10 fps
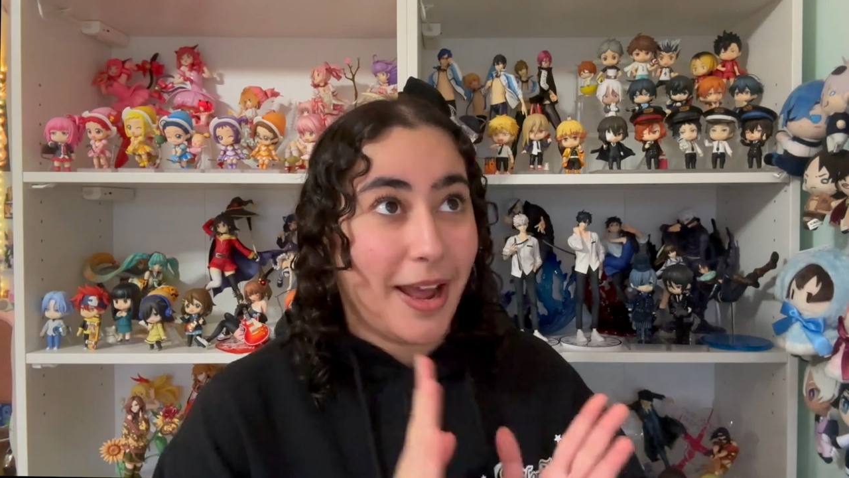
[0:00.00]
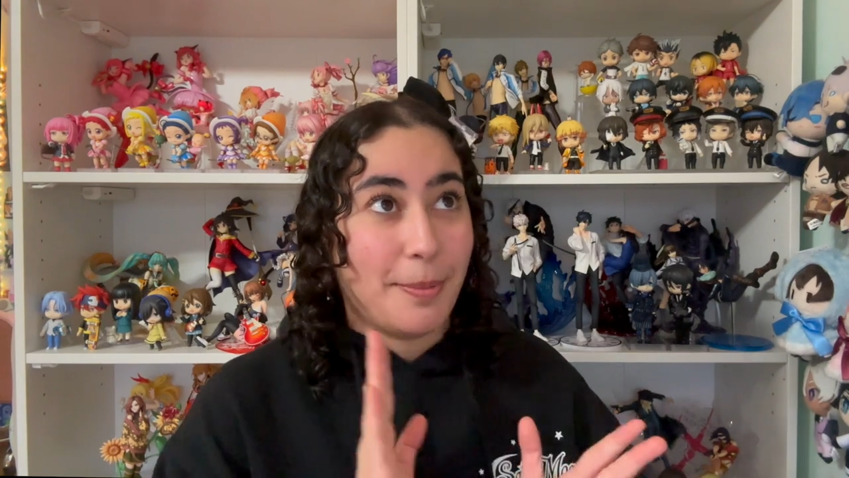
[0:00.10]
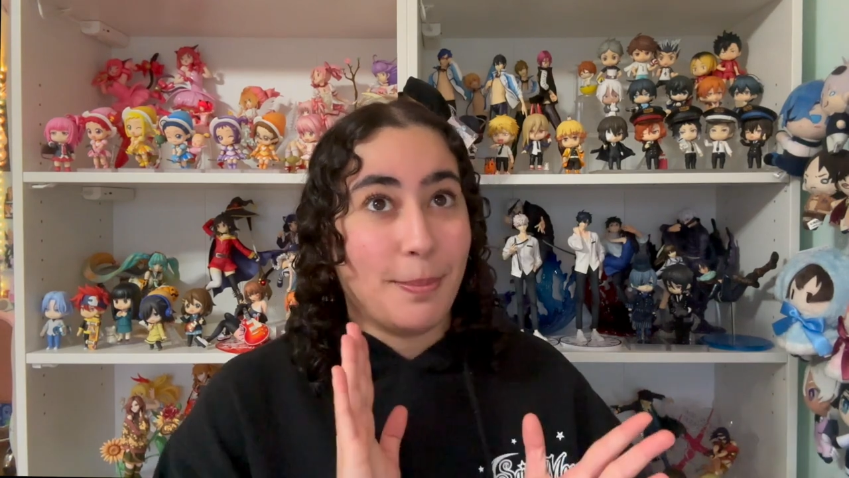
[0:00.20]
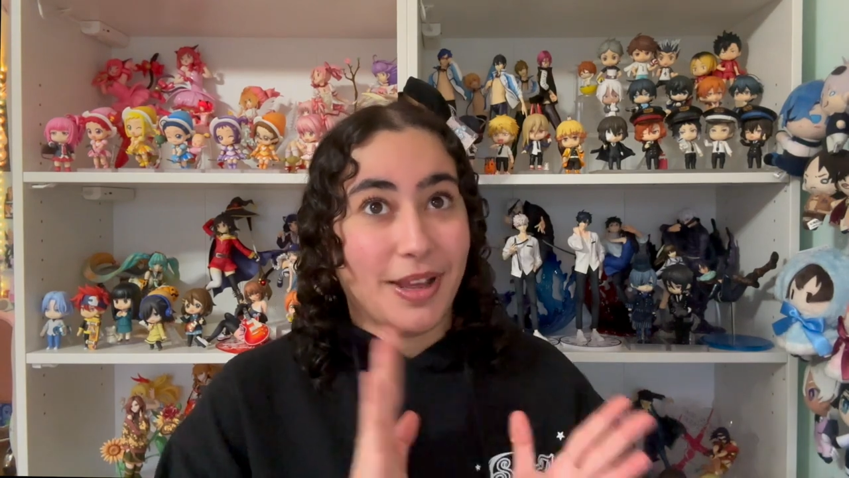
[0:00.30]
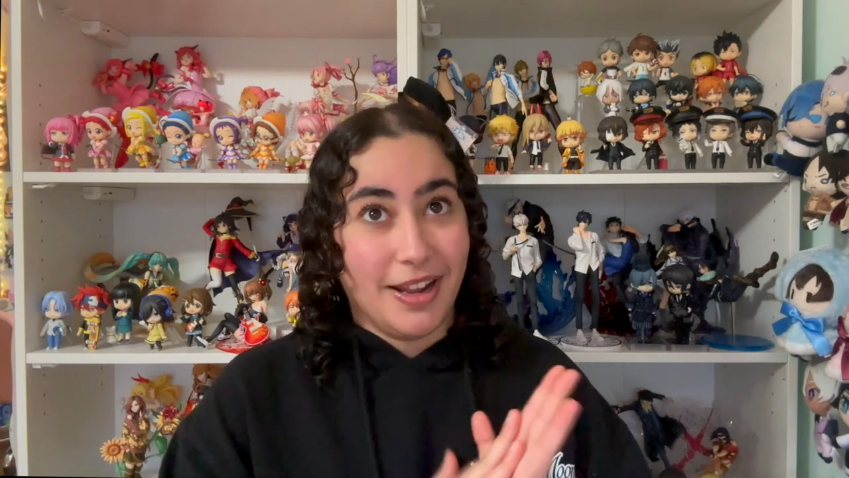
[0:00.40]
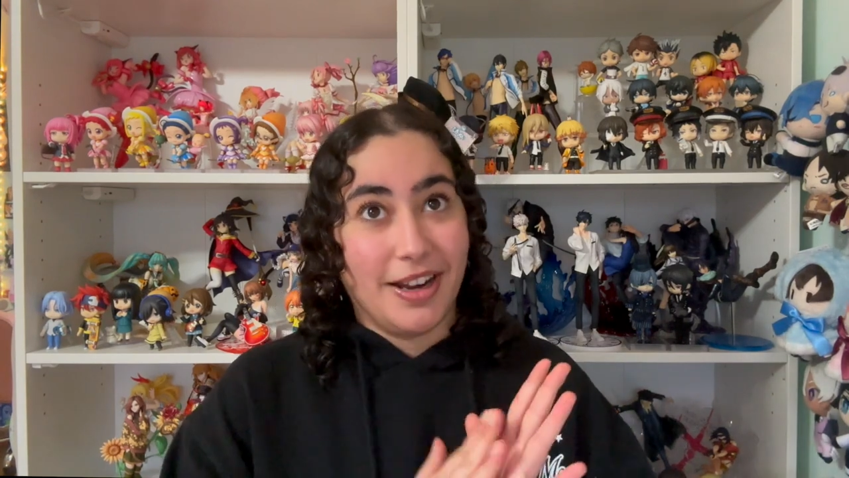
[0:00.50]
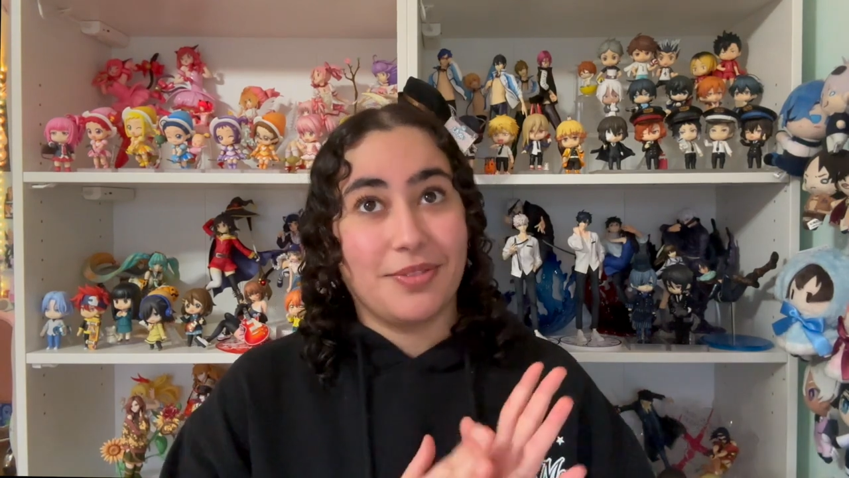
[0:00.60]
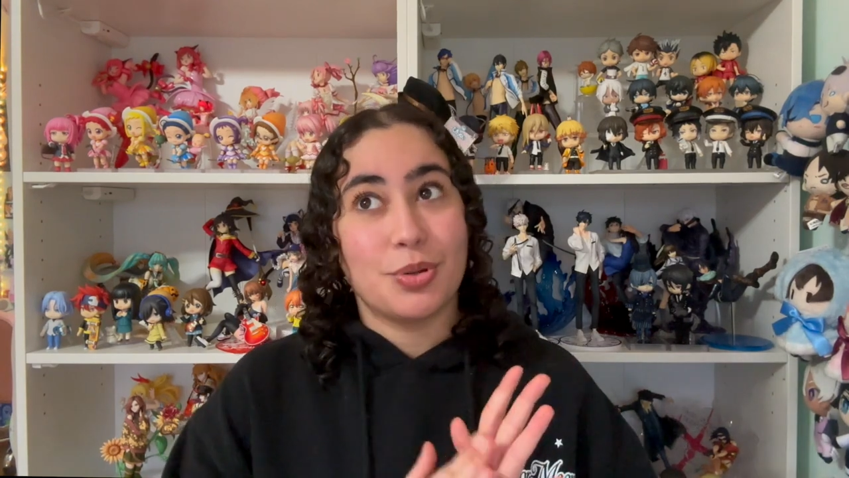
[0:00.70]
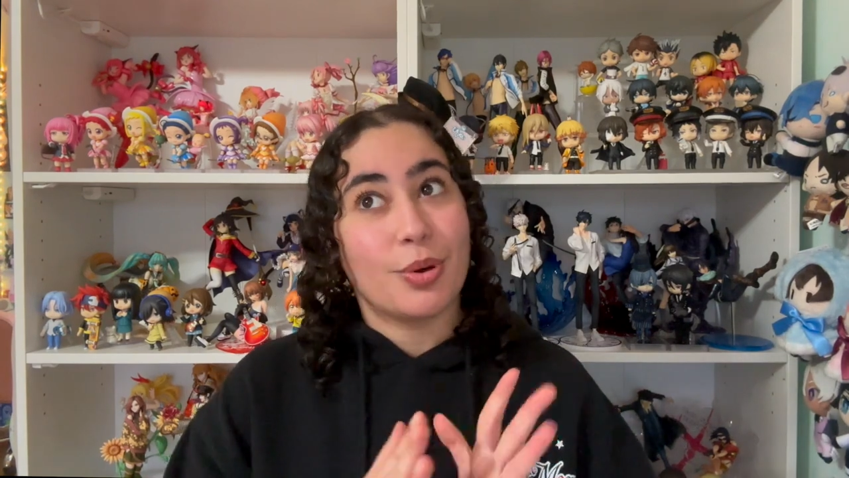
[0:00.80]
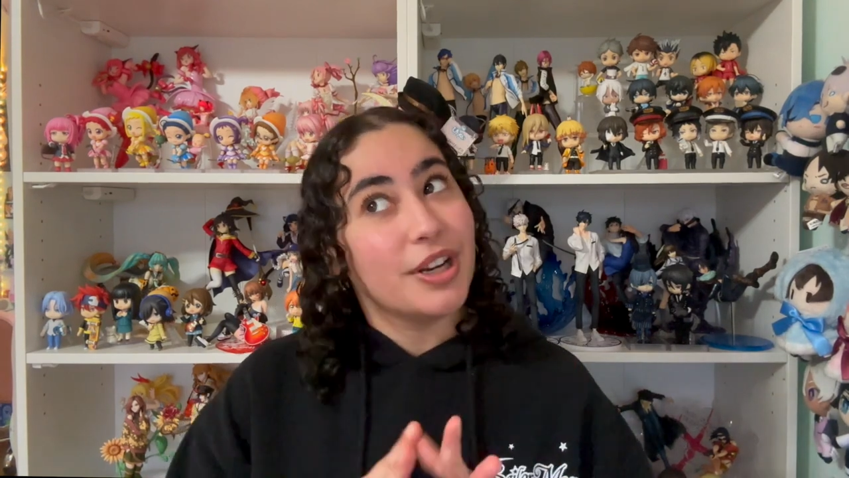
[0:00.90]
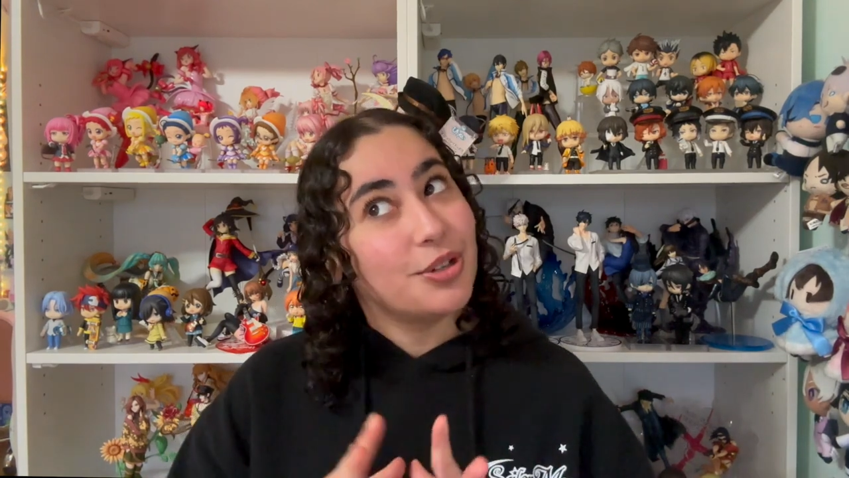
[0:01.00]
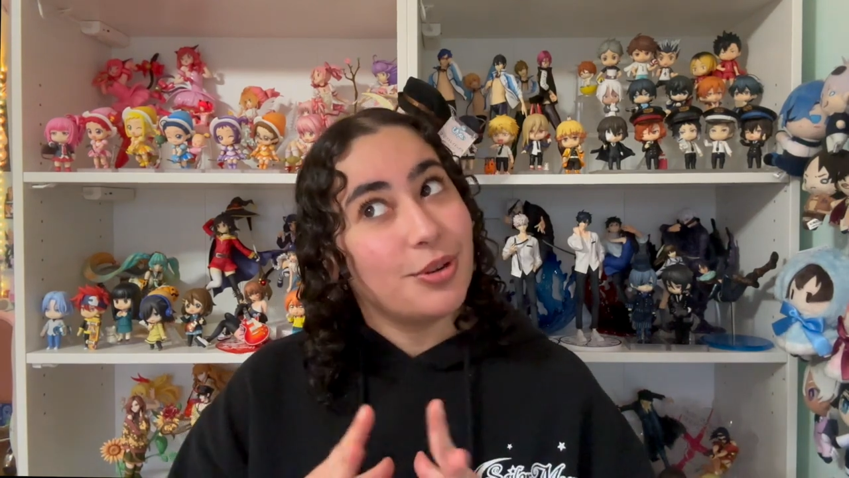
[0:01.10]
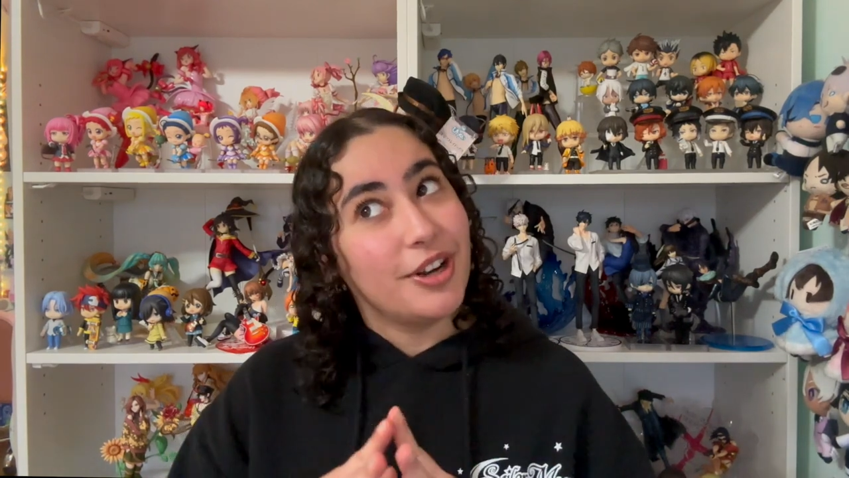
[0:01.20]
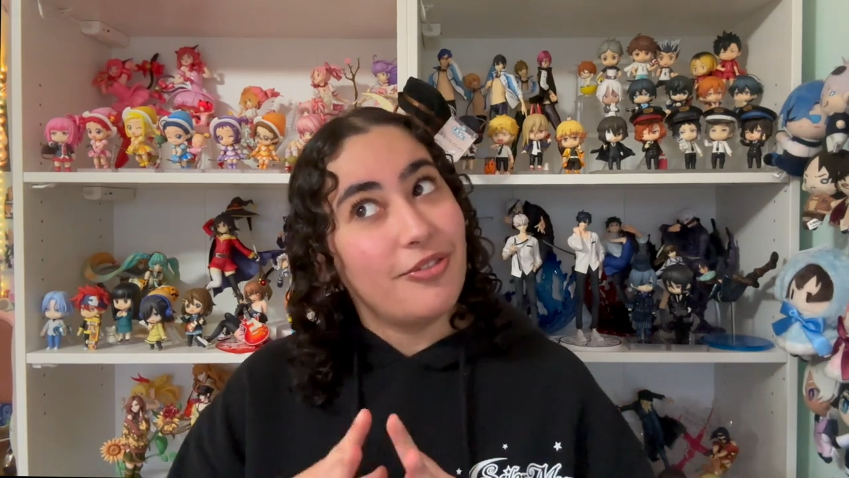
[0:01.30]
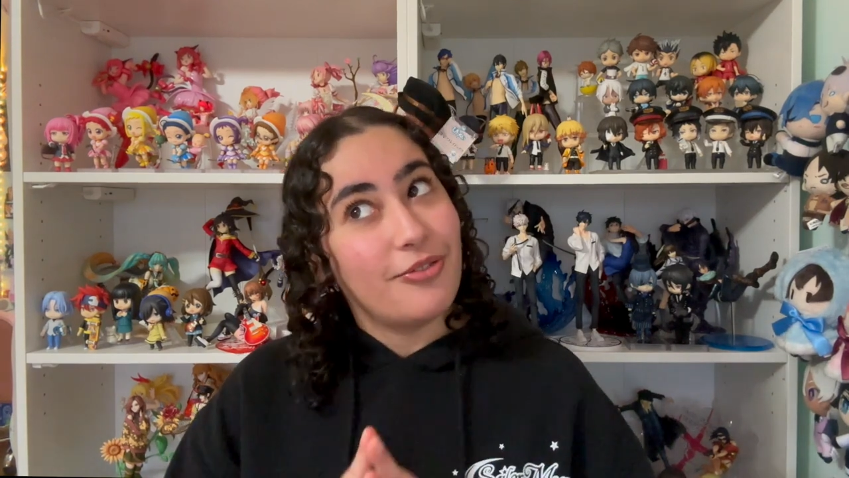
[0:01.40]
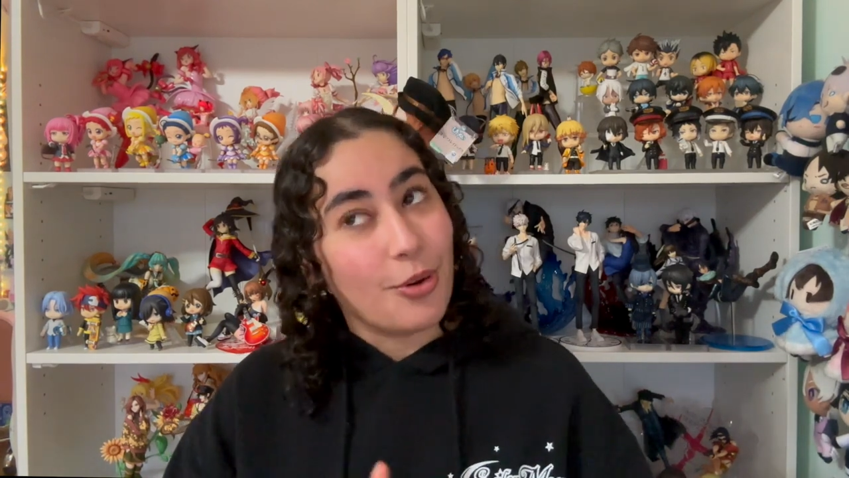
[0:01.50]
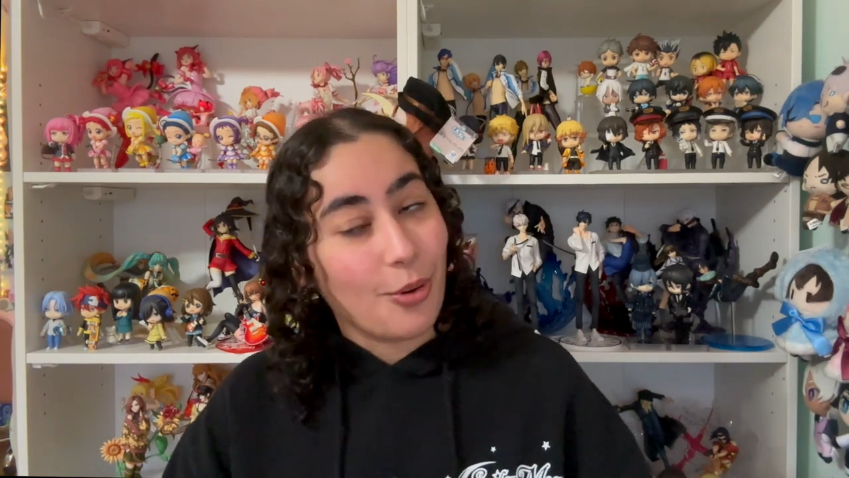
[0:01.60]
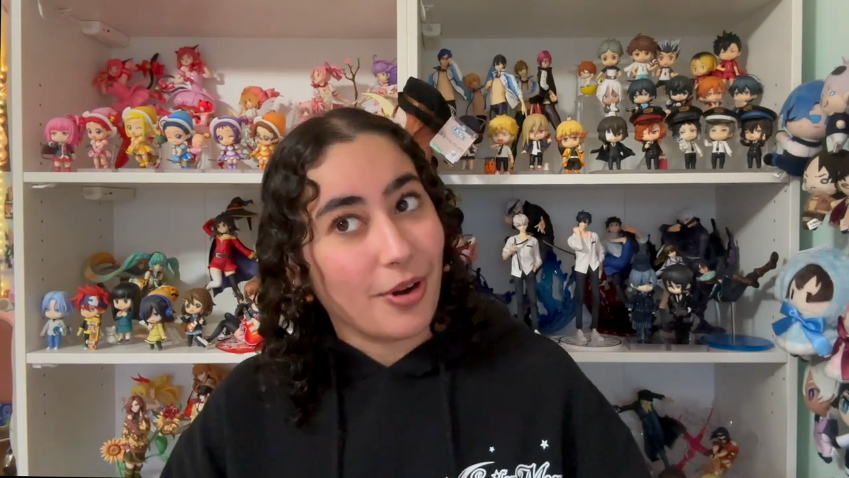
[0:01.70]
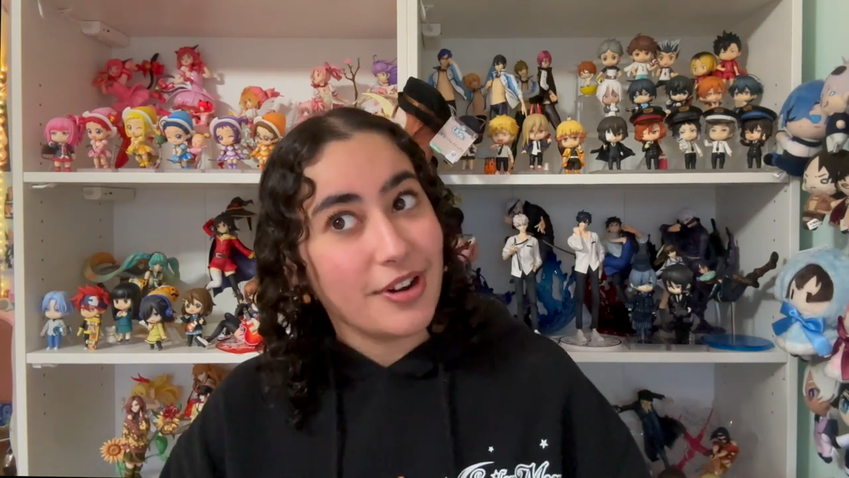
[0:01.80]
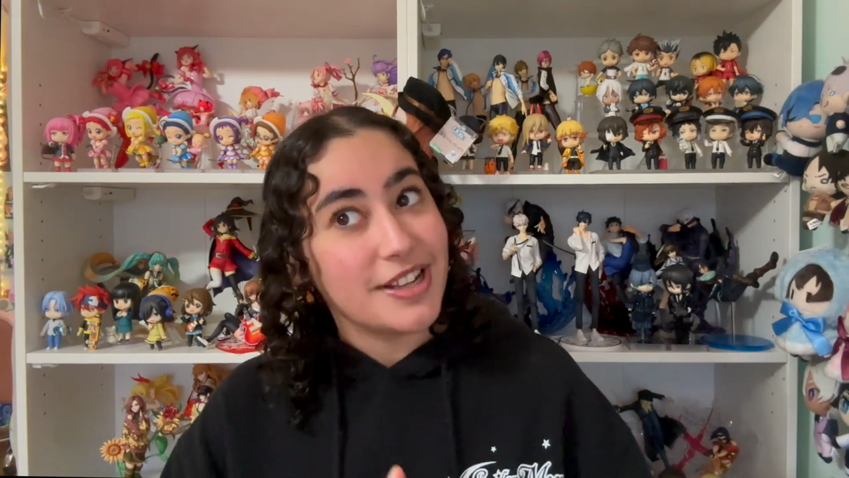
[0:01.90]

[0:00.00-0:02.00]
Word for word: and beginning of 2024